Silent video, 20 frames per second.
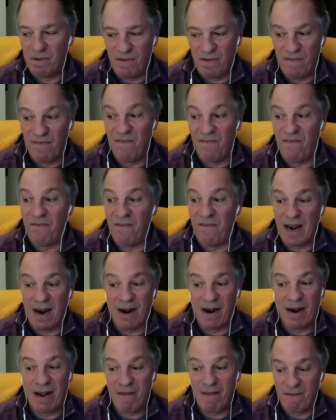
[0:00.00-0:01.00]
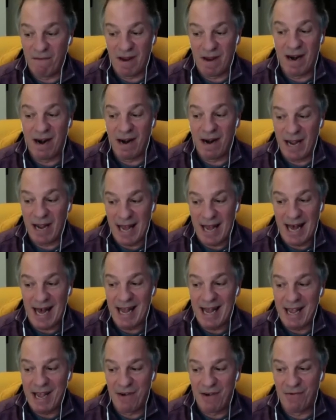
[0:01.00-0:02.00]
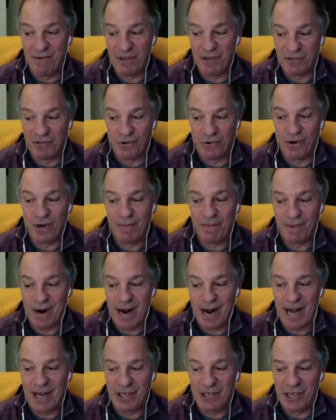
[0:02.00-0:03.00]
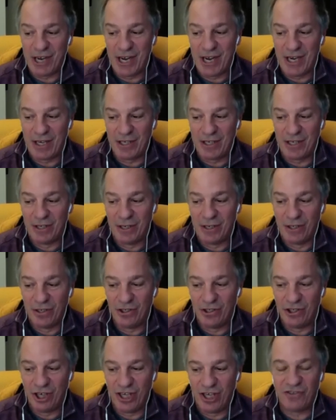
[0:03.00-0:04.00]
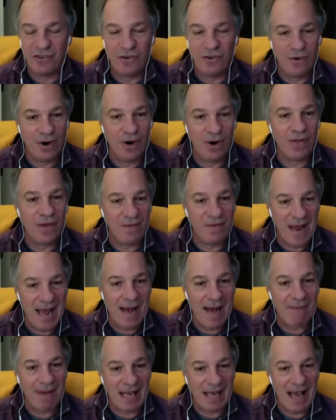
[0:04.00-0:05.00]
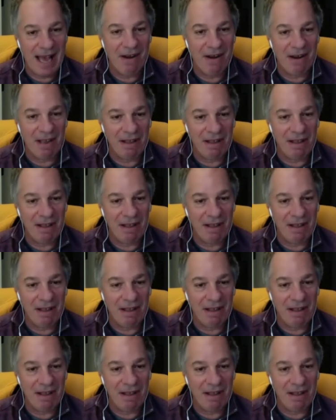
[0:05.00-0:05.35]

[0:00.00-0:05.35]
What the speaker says: very, very high-end resort project just north of Napa County.